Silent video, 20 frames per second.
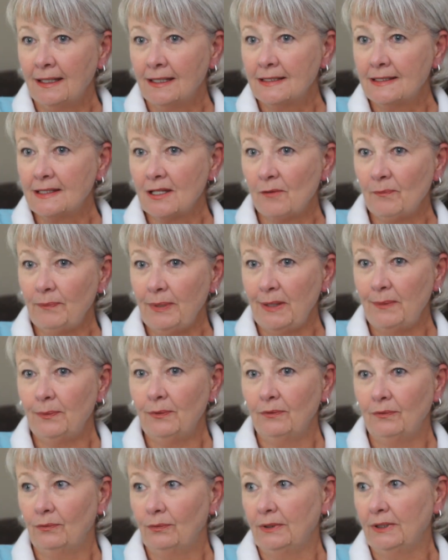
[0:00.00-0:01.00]
Some
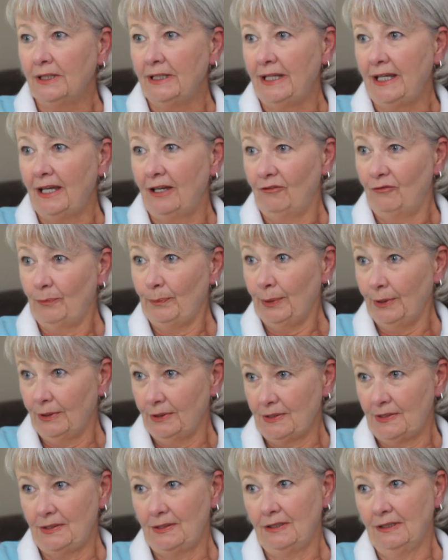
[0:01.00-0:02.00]
people really have
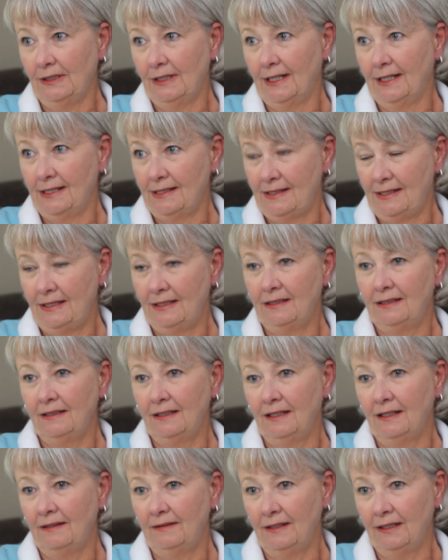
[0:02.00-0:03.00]
personalized it,
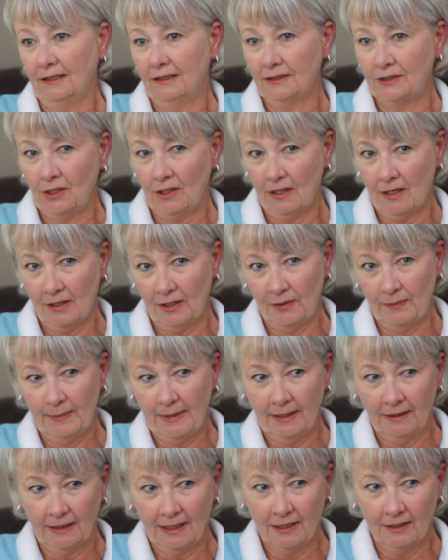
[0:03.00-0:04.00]
and they'll talk
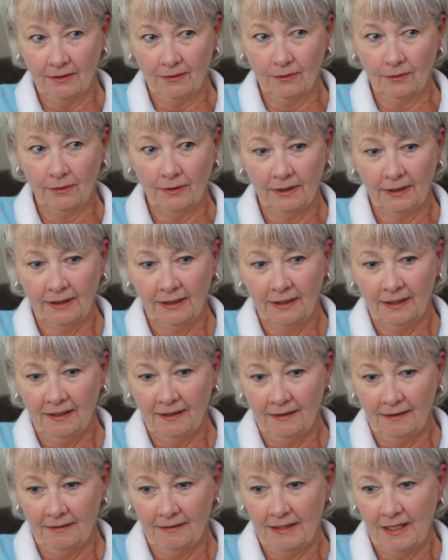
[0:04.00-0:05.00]
about how
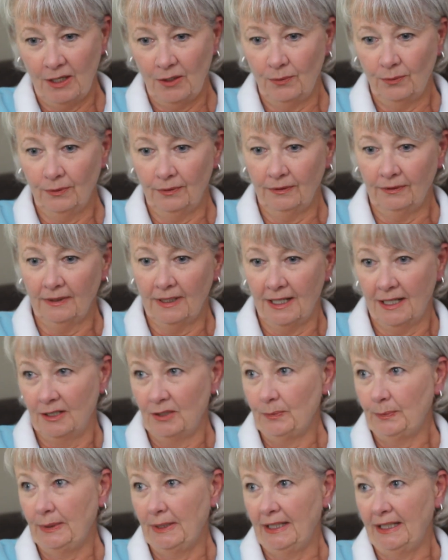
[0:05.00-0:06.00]
they were on
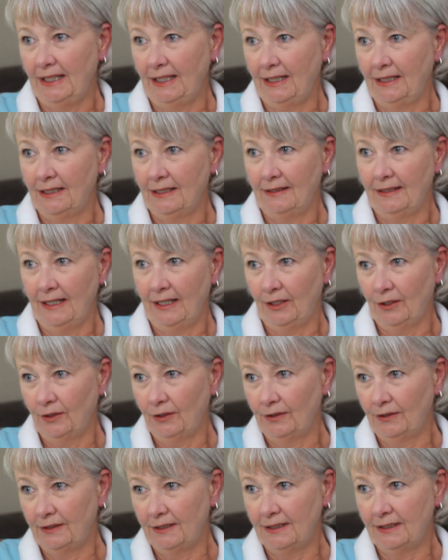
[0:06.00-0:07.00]
a plane and they
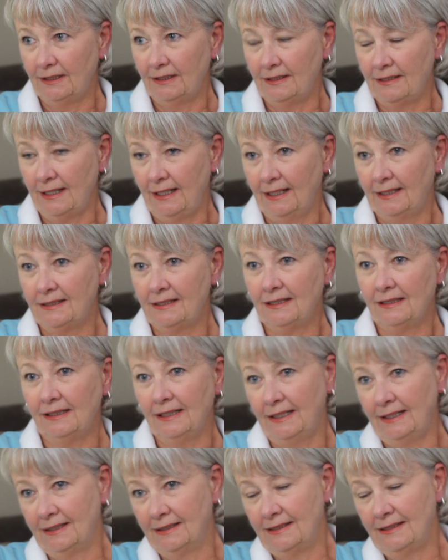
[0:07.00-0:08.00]
heard it and had to
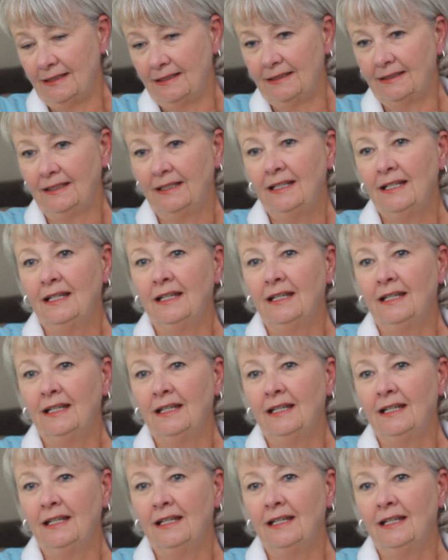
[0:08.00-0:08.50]
land, and